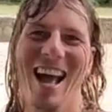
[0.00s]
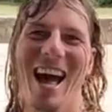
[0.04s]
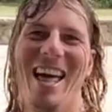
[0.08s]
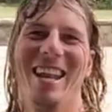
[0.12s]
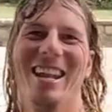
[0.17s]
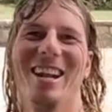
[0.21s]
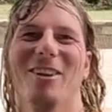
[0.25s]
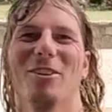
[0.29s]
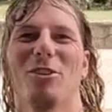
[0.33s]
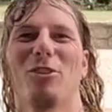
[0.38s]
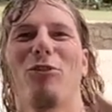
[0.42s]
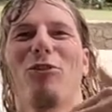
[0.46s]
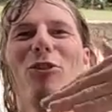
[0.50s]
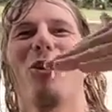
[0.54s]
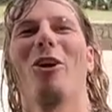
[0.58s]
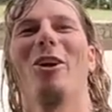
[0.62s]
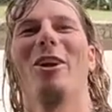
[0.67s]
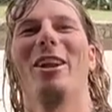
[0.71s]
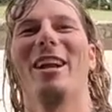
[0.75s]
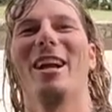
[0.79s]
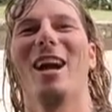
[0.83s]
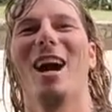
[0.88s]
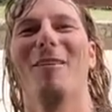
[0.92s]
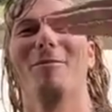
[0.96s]
then it was
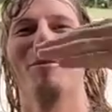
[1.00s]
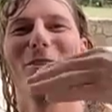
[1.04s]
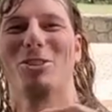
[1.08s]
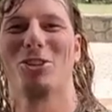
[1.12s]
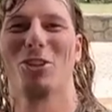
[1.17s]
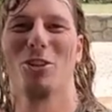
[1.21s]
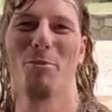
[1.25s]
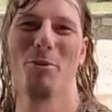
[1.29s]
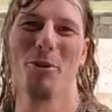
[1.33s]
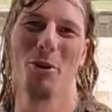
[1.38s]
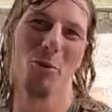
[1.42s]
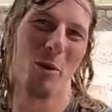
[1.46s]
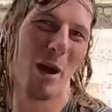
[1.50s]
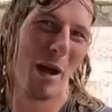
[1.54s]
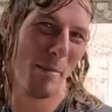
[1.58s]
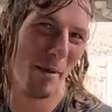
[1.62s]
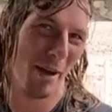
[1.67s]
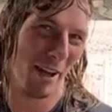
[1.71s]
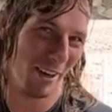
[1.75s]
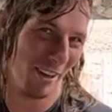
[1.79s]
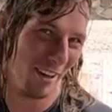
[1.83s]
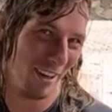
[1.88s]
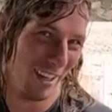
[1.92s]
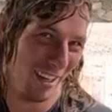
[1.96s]
floating up. I should have put a weight
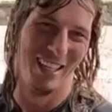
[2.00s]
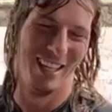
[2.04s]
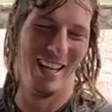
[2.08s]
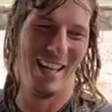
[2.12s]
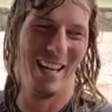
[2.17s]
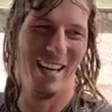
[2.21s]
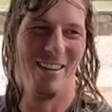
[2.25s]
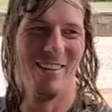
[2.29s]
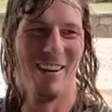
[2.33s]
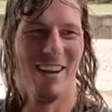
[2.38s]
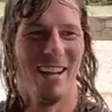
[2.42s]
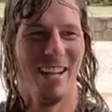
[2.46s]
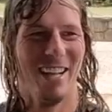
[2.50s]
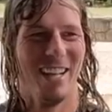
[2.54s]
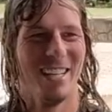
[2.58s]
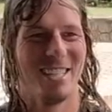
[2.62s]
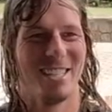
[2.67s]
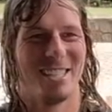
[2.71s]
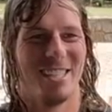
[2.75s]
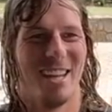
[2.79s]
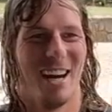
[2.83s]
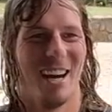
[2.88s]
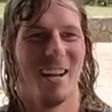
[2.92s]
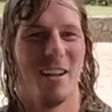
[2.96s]
belt on. Anyway,
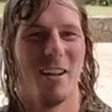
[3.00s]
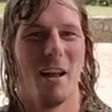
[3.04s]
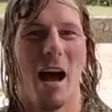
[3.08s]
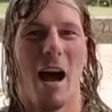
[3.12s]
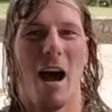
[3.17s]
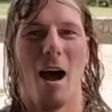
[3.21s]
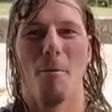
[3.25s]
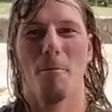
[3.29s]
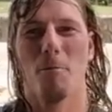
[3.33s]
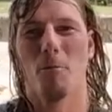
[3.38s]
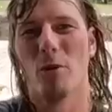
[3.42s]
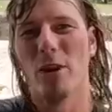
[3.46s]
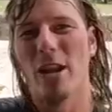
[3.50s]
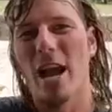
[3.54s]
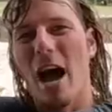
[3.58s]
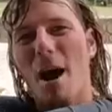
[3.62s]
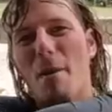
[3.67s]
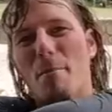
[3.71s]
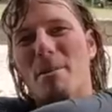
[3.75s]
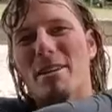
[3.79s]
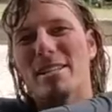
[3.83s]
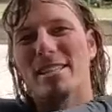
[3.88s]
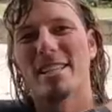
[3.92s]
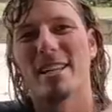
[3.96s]
it's done. We
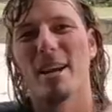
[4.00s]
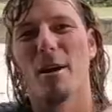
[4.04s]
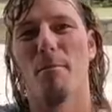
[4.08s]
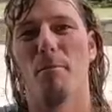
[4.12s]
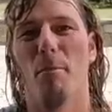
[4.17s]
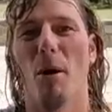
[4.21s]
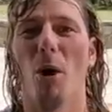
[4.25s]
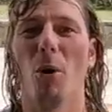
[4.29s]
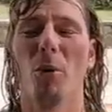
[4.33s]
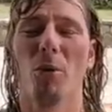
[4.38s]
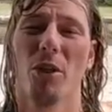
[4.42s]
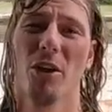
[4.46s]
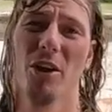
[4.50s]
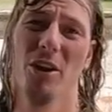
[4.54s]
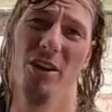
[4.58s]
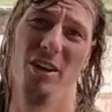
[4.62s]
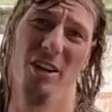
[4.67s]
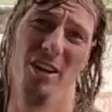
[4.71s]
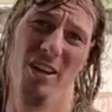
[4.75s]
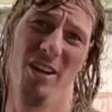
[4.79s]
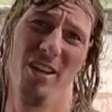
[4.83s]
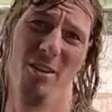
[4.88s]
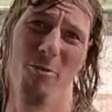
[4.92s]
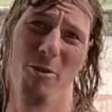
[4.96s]
are missing a bolt though.
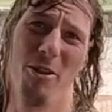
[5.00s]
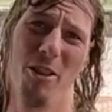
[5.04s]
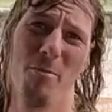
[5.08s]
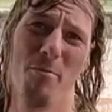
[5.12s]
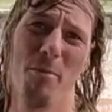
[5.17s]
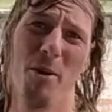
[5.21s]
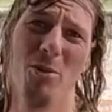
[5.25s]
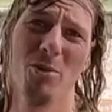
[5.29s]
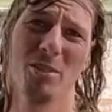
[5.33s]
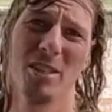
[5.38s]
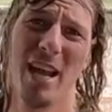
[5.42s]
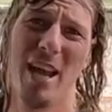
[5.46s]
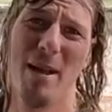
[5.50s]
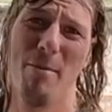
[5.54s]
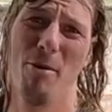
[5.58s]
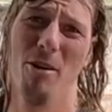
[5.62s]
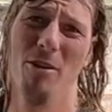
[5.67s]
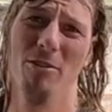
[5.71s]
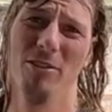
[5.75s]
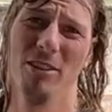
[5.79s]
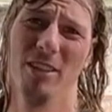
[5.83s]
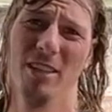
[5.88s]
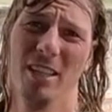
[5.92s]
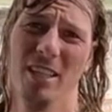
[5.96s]
One of the bolts came
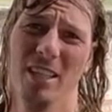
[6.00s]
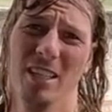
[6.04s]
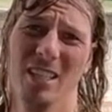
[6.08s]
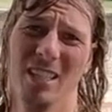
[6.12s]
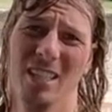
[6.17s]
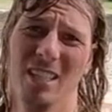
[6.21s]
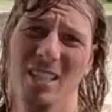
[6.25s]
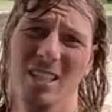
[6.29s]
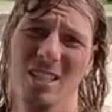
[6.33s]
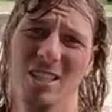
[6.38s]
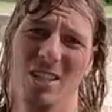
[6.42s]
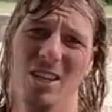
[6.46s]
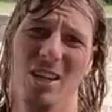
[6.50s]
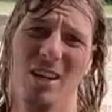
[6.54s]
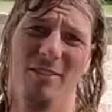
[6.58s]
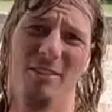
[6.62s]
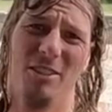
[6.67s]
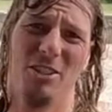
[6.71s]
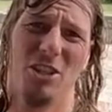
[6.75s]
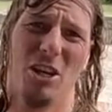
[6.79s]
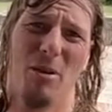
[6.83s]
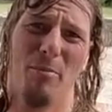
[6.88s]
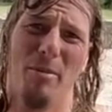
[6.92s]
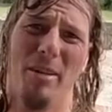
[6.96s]
off. So I have
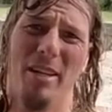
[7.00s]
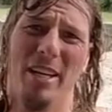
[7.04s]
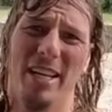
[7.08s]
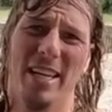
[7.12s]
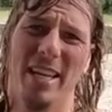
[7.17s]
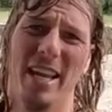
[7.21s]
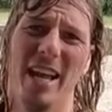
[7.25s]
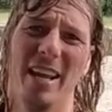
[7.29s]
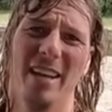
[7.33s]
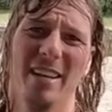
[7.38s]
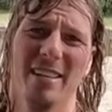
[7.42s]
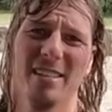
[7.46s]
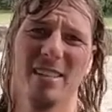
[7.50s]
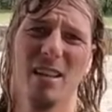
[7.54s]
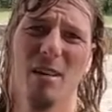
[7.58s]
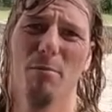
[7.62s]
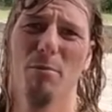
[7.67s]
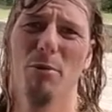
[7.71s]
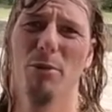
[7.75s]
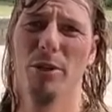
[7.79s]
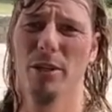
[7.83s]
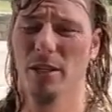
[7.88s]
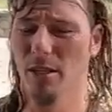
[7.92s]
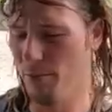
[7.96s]
to jump in again at some
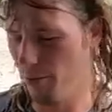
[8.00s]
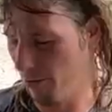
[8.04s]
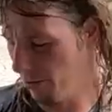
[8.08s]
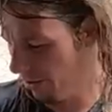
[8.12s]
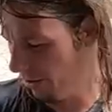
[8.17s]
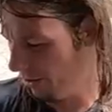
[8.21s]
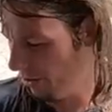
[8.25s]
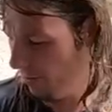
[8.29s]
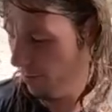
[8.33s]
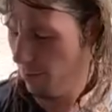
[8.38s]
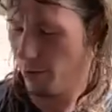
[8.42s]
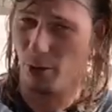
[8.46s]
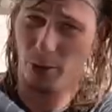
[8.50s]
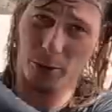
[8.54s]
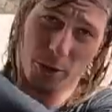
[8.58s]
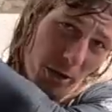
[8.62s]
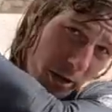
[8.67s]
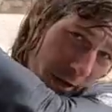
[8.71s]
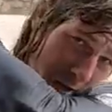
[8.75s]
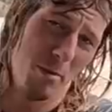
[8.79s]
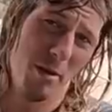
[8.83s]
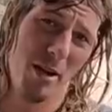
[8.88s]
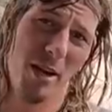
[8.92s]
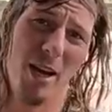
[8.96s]
point to put a new bolt
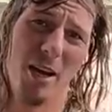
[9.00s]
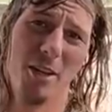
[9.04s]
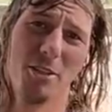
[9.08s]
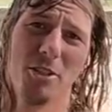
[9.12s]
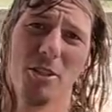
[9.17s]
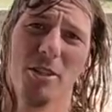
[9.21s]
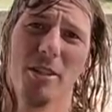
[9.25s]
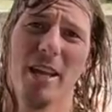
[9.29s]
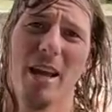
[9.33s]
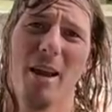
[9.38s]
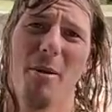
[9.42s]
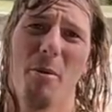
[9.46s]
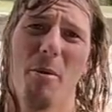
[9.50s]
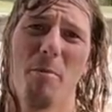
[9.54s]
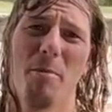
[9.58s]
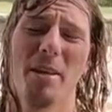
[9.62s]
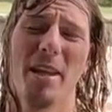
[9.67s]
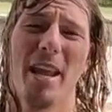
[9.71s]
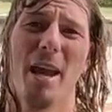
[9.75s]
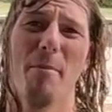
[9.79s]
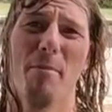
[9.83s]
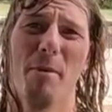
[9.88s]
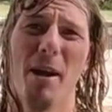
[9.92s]
on. But I'll do that when we get